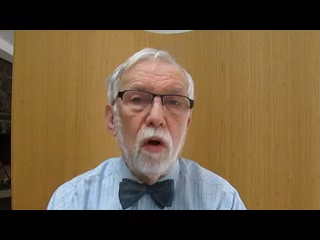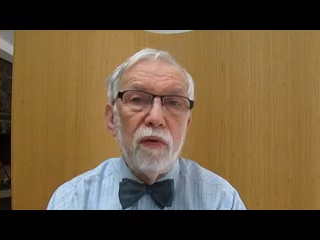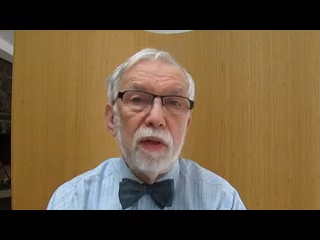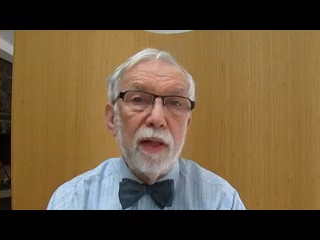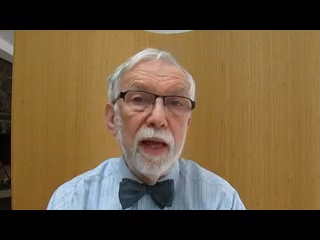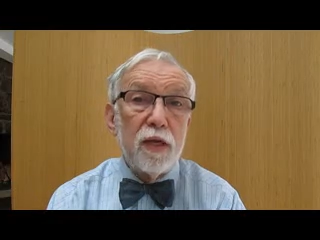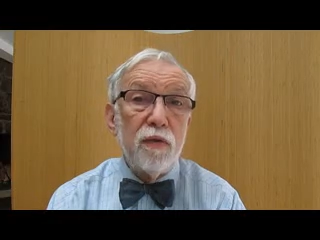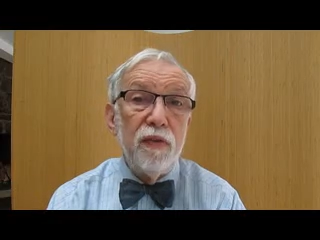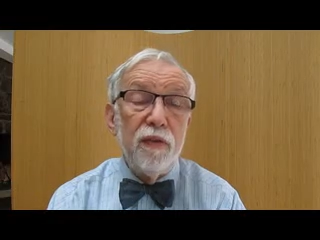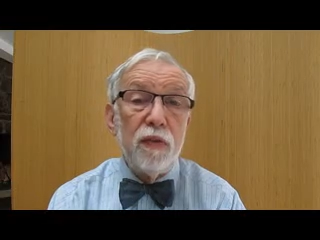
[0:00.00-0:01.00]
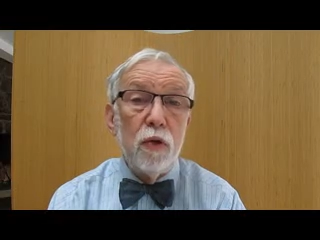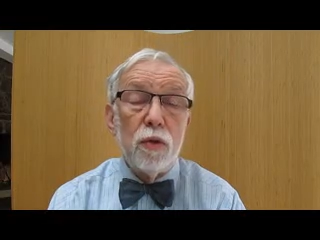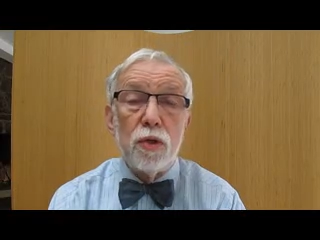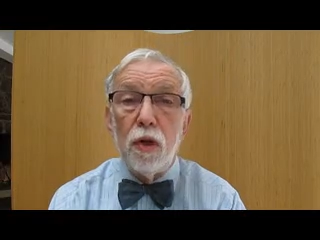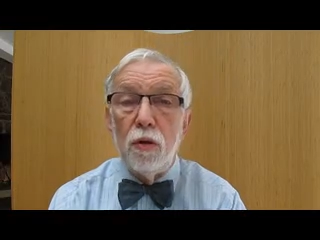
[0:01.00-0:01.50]
over the last 50
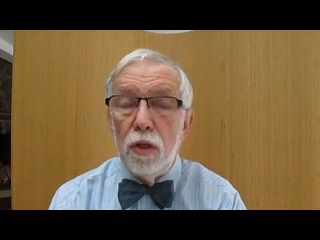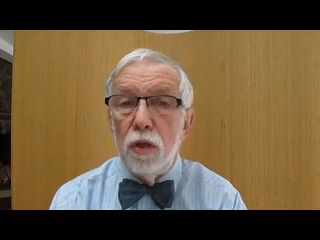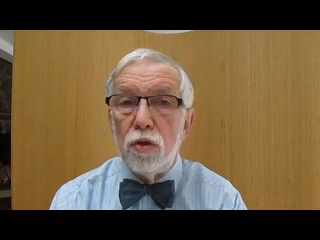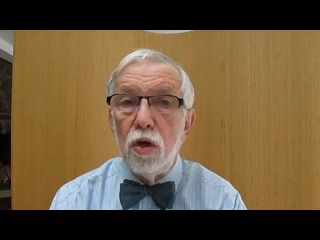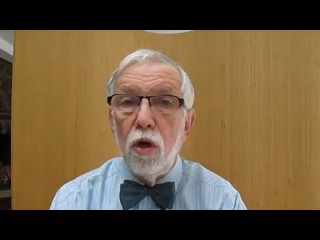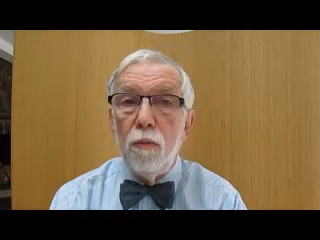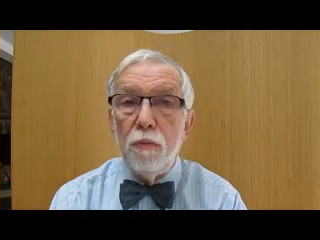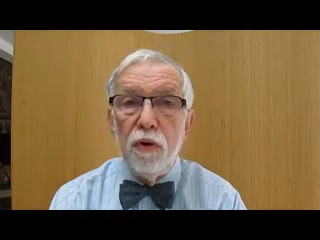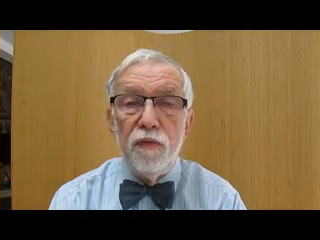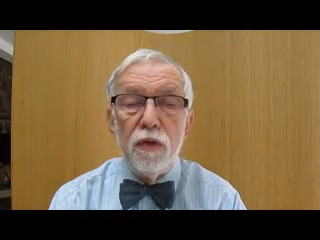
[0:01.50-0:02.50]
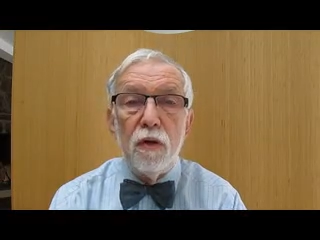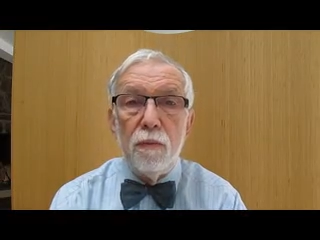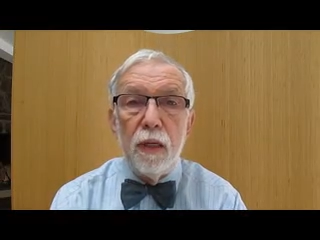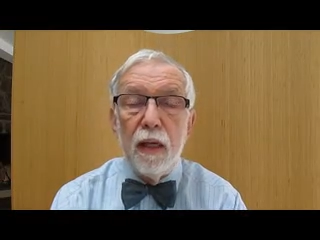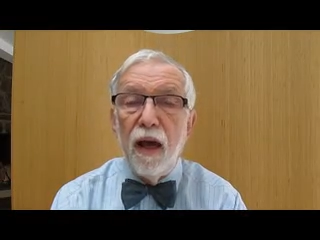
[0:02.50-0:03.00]
or so years, proven to
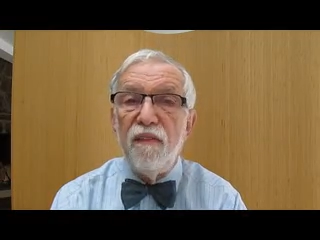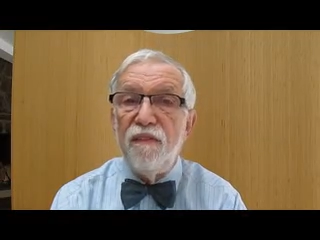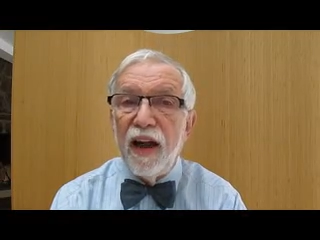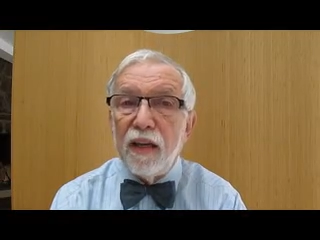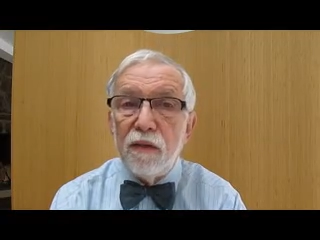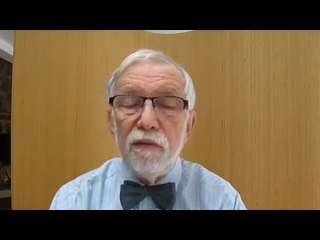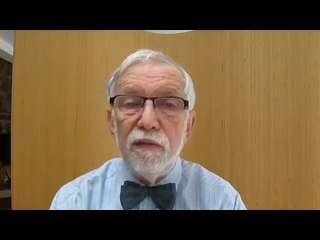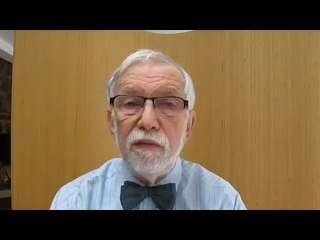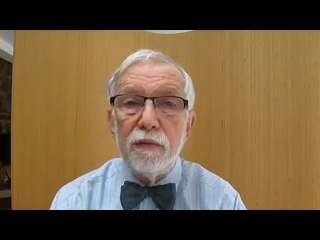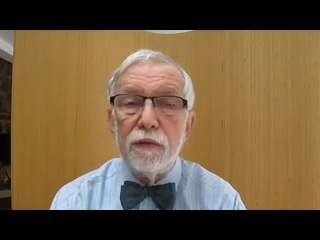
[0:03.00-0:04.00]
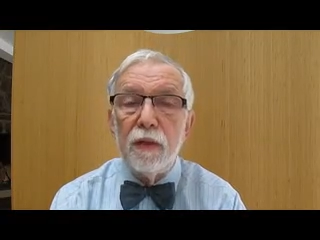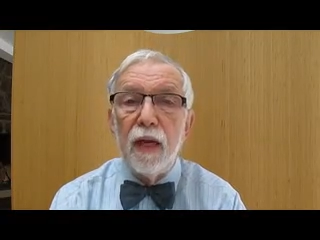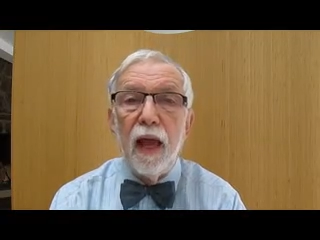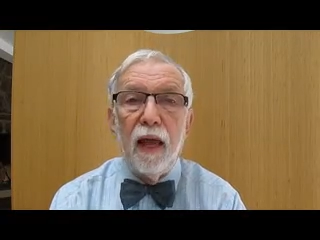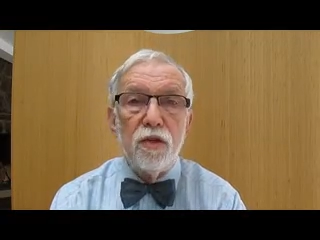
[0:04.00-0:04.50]
be effective
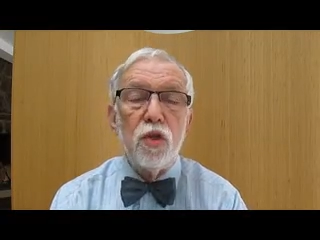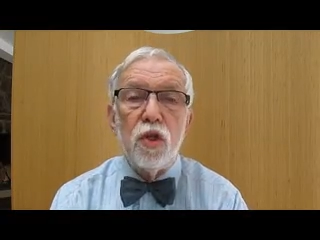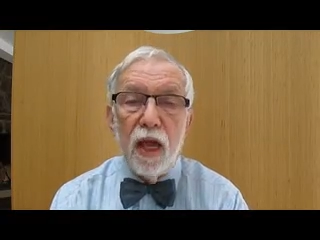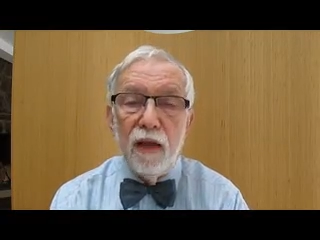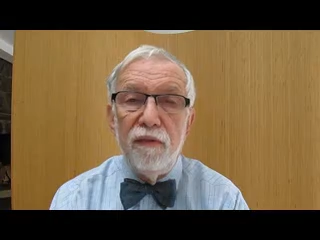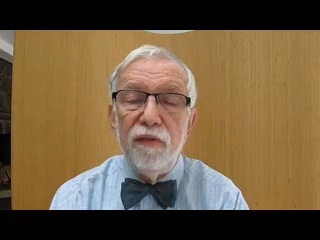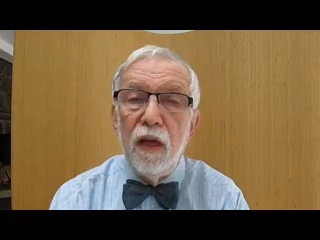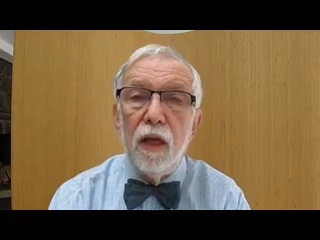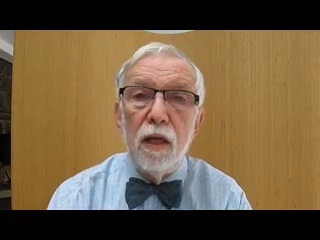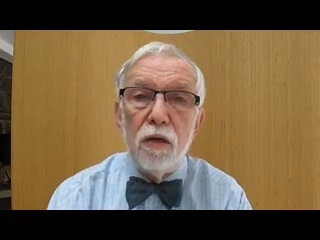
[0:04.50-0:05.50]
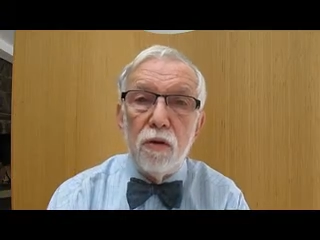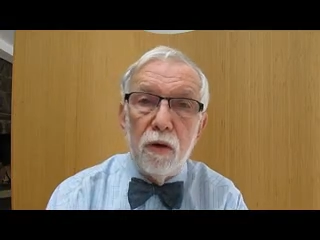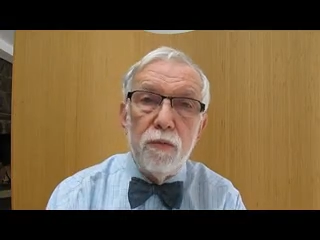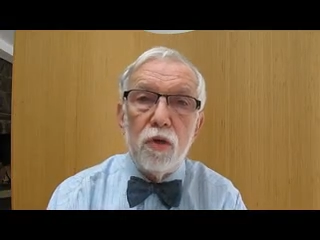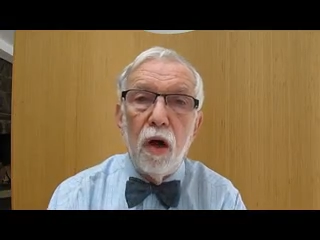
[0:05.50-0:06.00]
and safe in
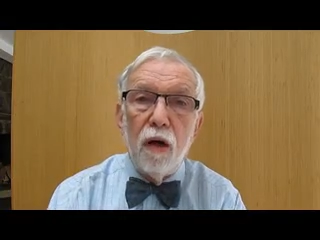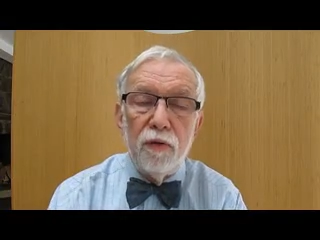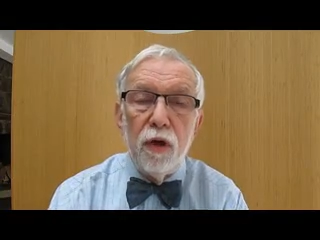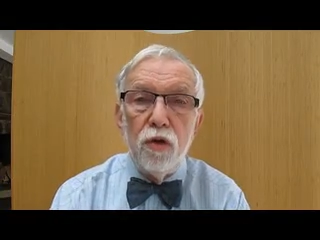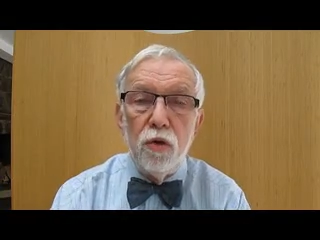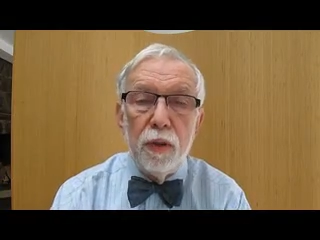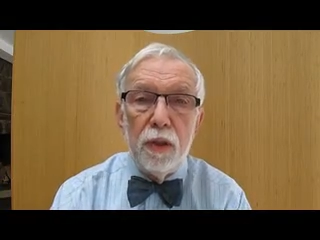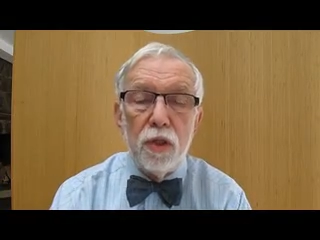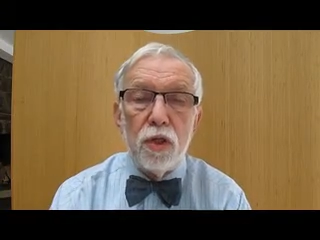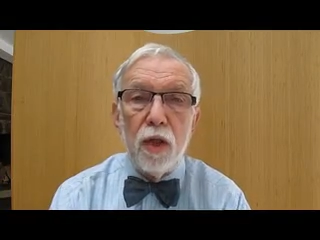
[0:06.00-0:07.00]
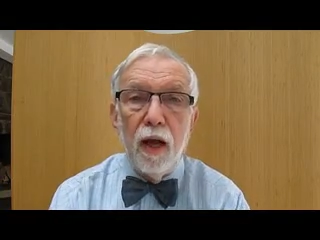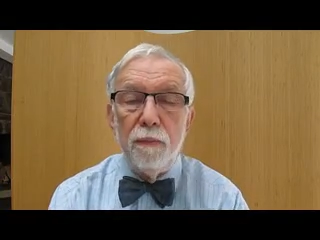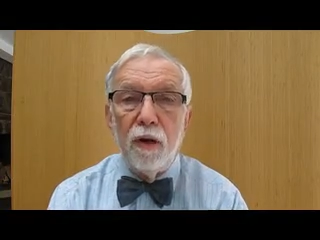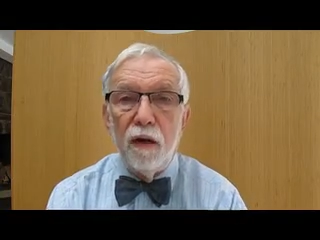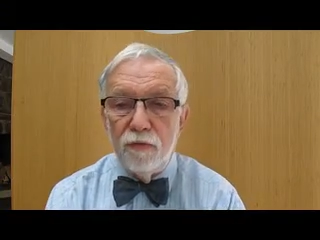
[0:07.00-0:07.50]
terms of doing this
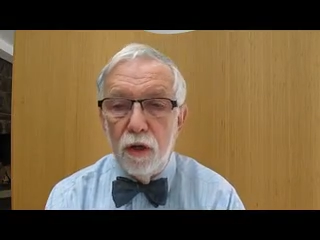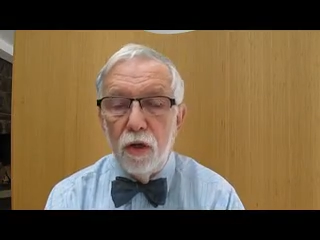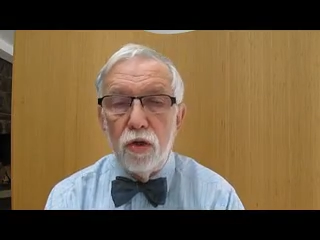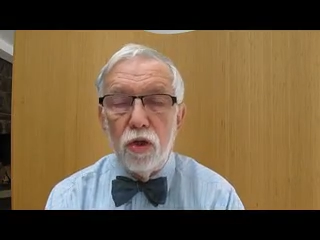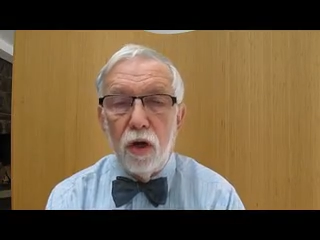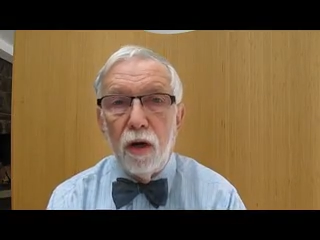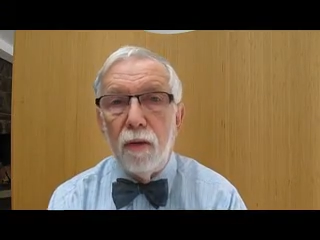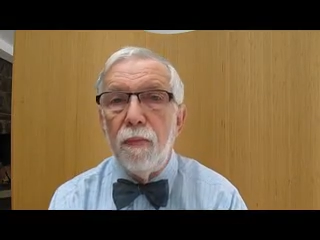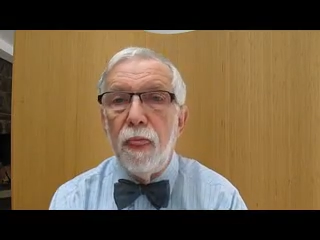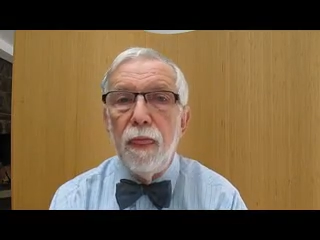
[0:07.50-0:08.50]
type of job.